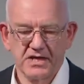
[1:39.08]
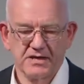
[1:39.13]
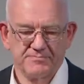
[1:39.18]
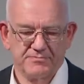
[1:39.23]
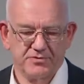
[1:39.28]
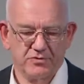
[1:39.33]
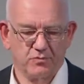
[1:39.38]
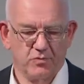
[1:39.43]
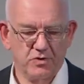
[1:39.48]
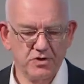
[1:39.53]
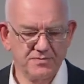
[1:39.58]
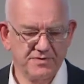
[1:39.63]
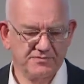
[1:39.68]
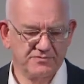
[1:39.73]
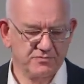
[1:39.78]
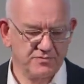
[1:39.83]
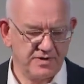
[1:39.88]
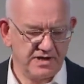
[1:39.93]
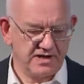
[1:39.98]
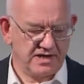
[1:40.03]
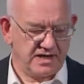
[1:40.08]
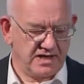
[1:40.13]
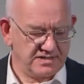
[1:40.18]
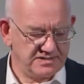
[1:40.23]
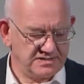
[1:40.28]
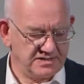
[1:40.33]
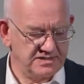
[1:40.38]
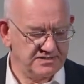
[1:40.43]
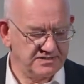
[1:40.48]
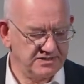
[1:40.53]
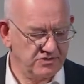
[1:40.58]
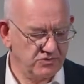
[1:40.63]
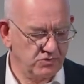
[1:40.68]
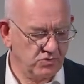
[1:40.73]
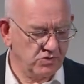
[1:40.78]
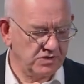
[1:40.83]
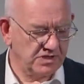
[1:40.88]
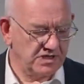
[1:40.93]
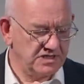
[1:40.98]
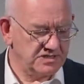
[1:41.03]
But what you have to realize is that
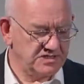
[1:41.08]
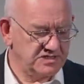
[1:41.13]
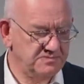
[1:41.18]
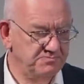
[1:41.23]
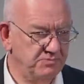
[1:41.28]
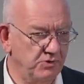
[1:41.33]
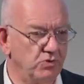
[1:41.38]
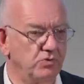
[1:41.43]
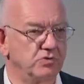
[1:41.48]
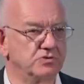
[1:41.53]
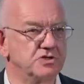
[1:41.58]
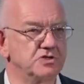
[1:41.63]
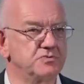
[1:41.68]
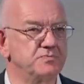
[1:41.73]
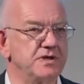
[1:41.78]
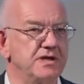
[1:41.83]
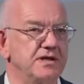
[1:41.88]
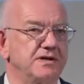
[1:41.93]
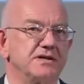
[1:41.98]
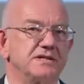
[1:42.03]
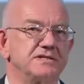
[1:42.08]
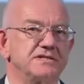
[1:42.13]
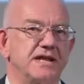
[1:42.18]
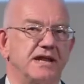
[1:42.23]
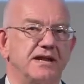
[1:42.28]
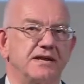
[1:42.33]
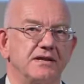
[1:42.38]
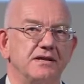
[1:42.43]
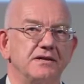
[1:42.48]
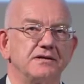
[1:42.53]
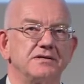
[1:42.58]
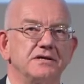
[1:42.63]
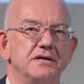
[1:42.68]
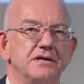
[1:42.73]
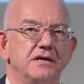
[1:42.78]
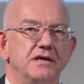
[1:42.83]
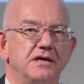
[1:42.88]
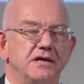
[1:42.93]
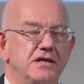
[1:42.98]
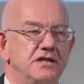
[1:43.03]
organized sport, as we understand it,
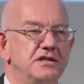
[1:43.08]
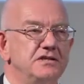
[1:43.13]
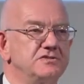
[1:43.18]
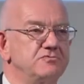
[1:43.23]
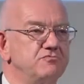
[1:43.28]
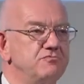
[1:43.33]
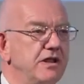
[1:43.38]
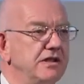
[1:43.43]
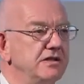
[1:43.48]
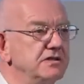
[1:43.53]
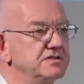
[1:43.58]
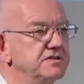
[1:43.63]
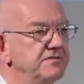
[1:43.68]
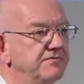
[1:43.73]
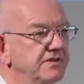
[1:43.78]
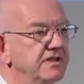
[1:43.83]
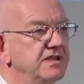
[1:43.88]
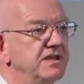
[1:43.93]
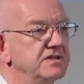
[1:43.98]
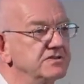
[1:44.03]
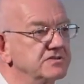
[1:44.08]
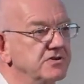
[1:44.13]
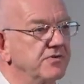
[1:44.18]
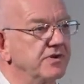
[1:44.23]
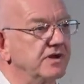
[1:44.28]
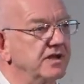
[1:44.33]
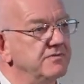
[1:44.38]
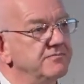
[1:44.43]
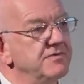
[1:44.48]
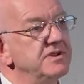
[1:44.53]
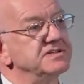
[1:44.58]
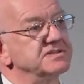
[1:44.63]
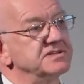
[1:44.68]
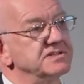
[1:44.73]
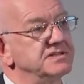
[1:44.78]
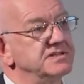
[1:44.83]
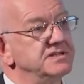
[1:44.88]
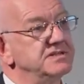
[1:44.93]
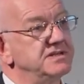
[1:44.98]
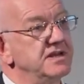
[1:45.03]
is relatively historically
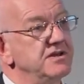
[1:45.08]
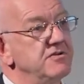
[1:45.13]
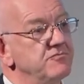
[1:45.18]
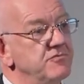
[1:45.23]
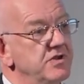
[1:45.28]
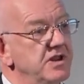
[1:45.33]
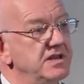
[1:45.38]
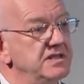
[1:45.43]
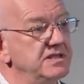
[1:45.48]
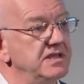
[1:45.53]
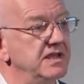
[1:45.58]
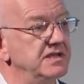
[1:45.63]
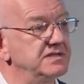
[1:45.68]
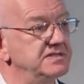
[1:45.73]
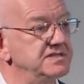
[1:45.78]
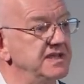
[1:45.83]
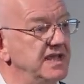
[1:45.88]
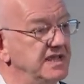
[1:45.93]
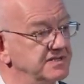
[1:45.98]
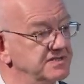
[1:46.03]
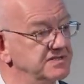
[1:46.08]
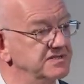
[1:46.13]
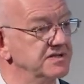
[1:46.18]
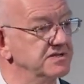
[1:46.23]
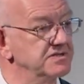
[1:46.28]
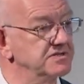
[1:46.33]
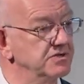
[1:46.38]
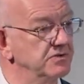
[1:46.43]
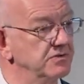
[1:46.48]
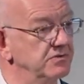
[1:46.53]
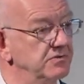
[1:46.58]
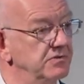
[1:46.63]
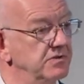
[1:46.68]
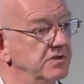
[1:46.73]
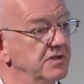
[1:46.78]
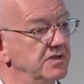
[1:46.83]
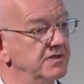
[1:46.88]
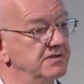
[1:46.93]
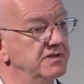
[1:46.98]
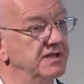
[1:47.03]
recent. It didn't really exist until
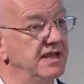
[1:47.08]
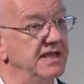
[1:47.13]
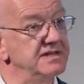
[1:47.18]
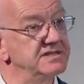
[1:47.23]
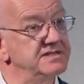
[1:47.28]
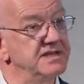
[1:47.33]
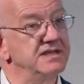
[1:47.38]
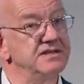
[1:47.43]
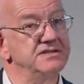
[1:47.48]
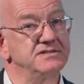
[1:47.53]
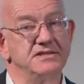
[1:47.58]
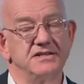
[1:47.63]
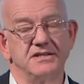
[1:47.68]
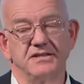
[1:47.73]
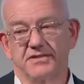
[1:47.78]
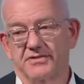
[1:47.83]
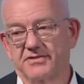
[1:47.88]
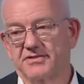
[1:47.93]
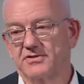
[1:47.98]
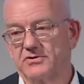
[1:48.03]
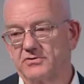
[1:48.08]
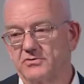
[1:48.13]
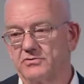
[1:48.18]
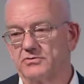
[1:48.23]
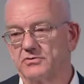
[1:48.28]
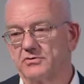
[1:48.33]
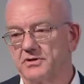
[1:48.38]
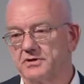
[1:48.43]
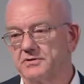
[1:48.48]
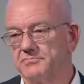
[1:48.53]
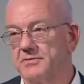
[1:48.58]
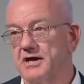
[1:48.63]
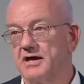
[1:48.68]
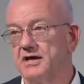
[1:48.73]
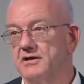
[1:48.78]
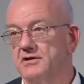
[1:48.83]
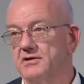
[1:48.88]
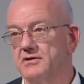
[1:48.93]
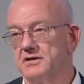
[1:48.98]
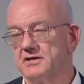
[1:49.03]
the late 18th or
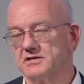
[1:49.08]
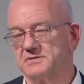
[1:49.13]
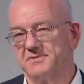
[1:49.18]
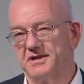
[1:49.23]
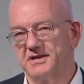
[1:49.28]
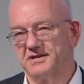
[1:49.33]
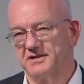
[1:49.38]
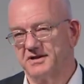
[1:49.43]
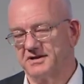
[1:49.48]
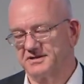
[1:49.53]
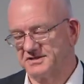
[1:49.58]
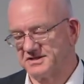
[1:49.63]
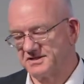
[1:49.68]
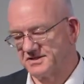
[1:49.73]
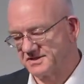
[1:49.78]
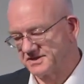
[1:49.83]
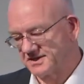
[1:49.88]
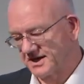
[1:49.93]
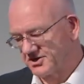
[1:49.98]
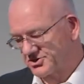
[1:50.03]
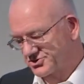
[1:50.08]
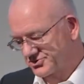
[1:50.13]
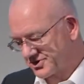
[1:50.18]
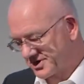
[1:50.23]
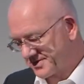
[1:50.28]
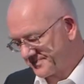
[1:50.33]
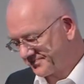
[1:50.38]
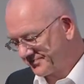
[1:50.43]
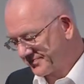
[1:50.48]
early to mid 19th century.